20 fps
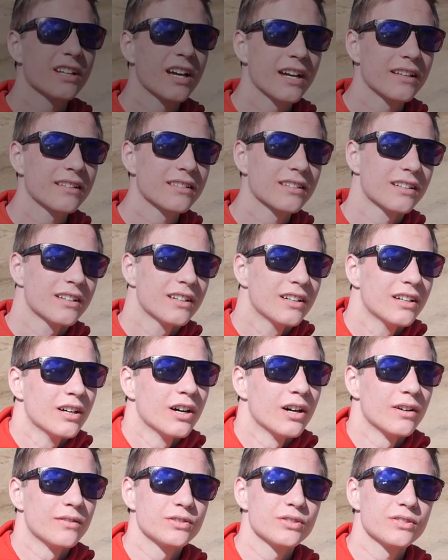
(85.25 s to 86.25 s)
9th,
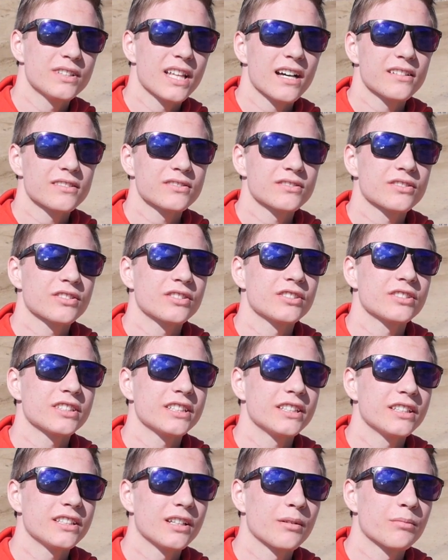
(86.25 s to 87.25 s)

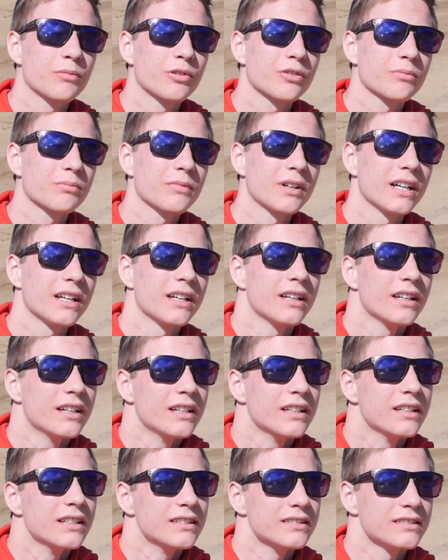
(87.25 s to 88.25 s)
2013, I broke my
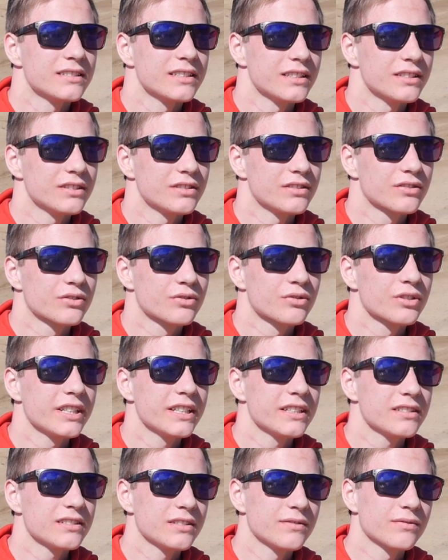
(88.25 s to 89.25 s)

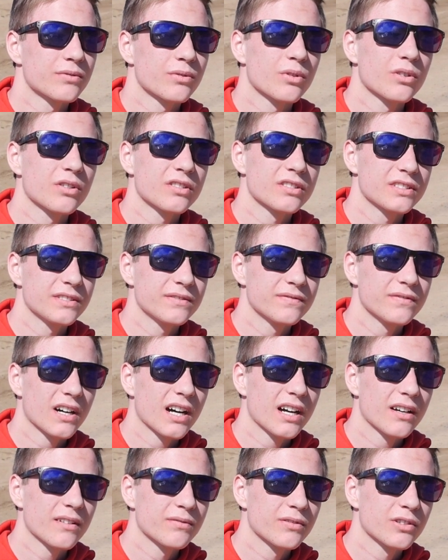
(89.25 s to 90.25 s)
C3, C4,
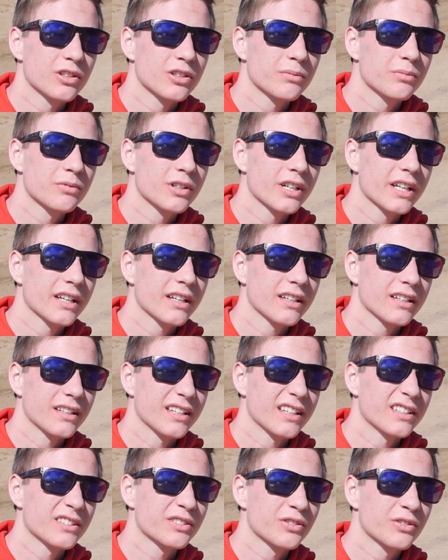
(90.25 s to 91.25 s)
C5 vertebrae and
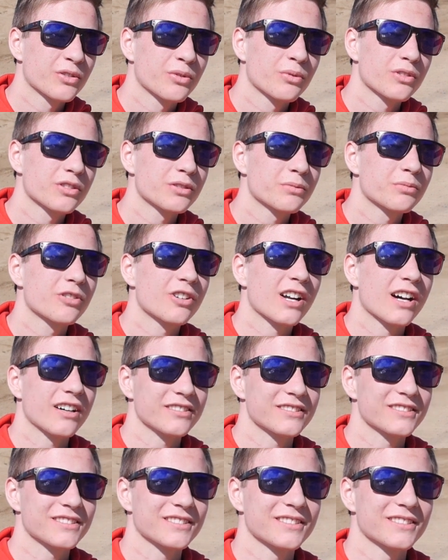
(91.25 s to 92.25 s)
entered the world of
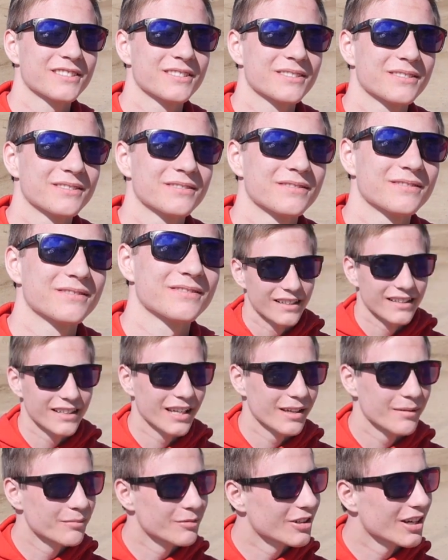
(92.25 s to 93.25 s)
paralysis. I
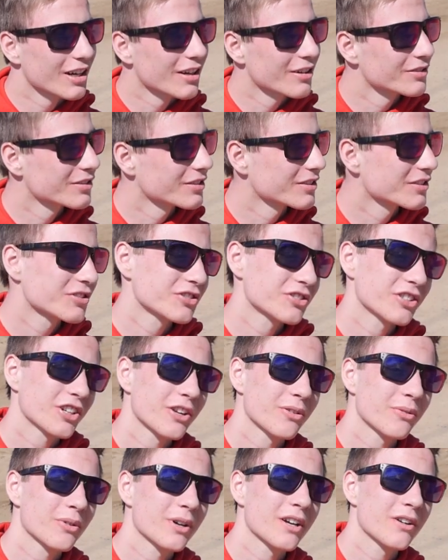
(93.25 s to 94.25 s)
came around to the
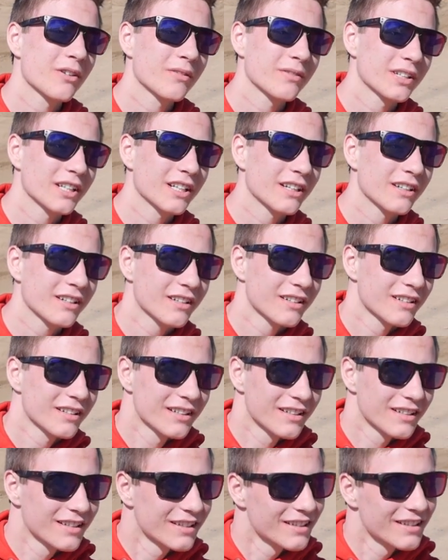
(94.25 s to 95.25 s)
straightaway over here,
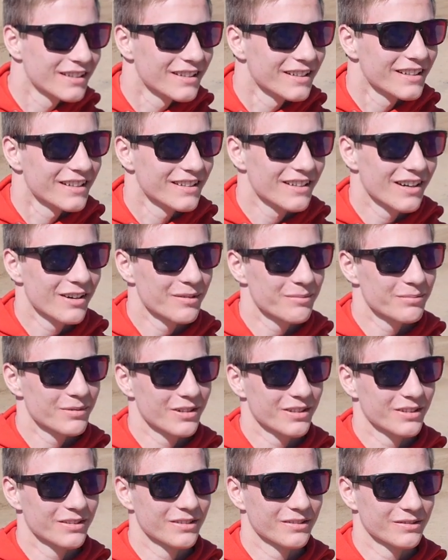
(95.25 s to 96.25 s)
got up
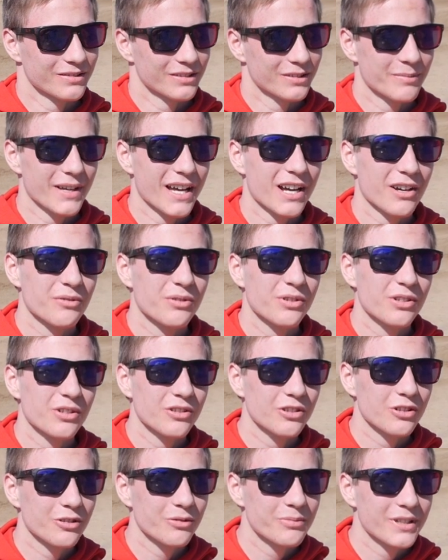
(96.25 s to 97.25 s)
on the back wheel a
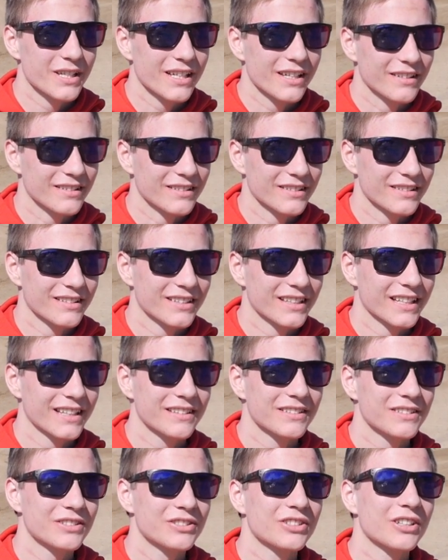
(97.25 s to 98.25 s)
little bit,
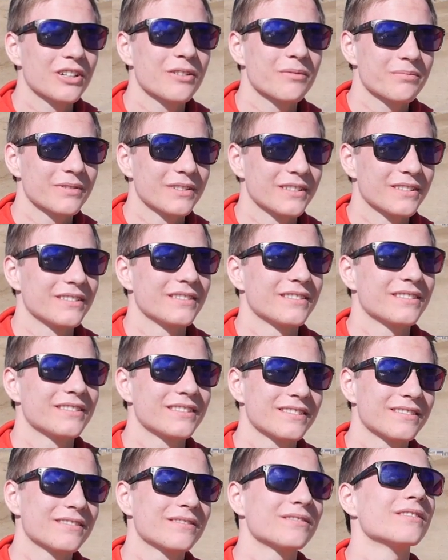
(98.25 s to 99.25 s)
hit the jump and
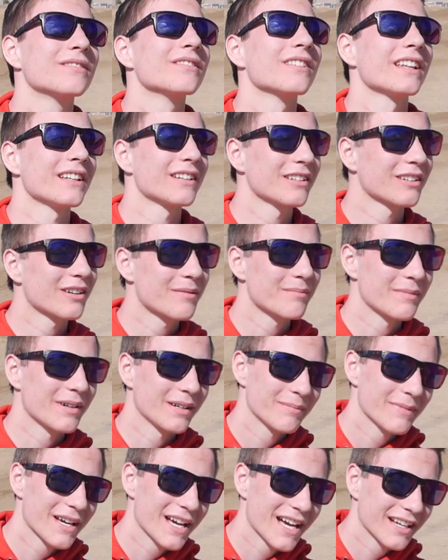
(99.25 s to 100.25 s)
landed on
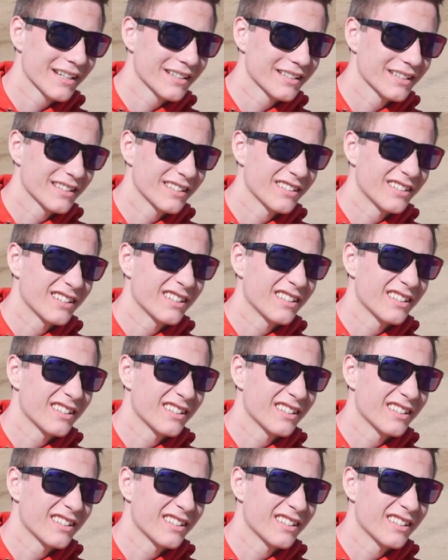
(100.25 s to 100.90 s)
my back, and